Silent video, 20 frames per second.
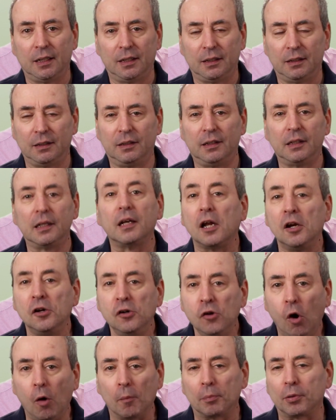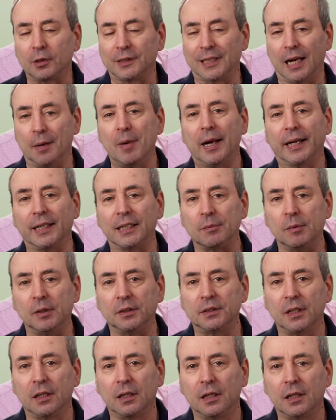that are not project
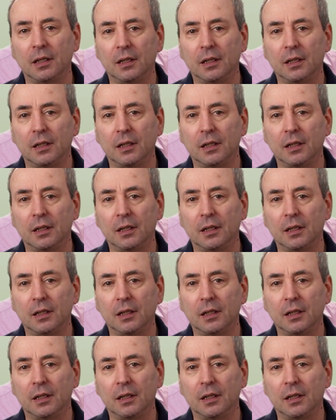management,